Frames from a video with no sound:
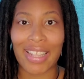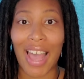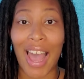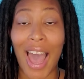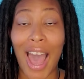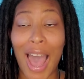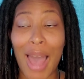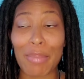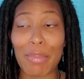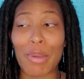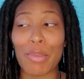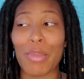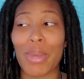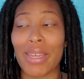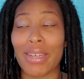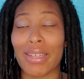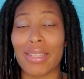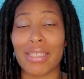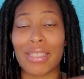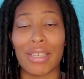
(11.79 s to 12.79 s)
I've been
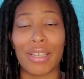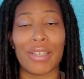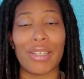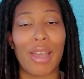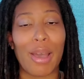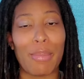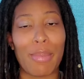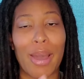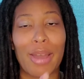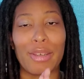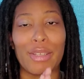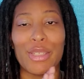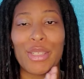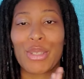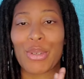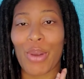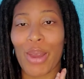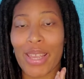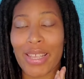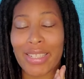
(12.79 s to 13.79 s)
meaning to tell y'all about this
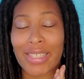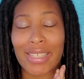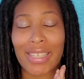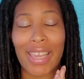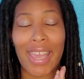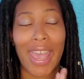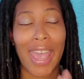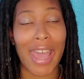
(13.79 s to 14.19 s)
crazy